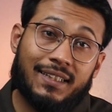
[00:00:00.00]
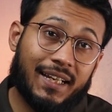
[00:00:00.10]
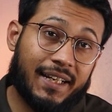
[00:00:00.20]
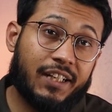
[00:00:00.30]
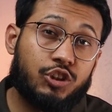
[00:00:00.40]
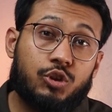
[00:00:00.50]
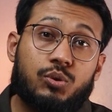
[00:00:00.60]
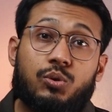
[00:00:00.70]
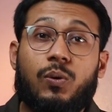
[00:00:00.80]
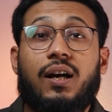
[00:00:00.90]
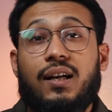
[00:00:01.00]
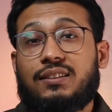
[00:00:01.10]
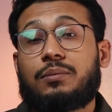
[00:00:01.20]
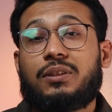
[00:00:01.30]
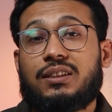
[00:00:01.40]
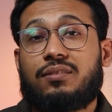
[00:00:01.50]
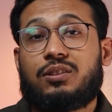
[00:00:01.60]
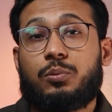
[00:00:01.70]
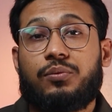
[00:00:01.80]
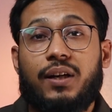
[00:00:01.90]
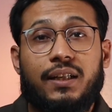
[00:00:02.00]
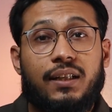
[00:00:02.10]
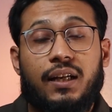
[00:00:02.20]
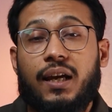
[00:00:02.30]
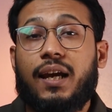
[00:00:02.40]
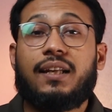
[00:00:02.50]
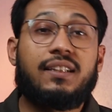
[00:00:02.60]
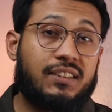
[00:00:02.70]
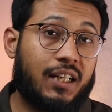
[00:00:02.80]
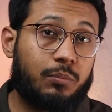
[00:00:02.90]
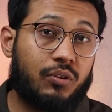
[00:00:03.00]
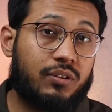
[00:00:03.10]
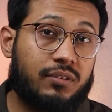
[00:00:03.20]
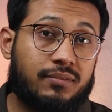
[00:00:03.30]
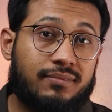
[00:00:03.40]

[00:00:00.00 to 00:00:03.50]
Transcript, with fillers: connect you to a customer service provider in the chatbot.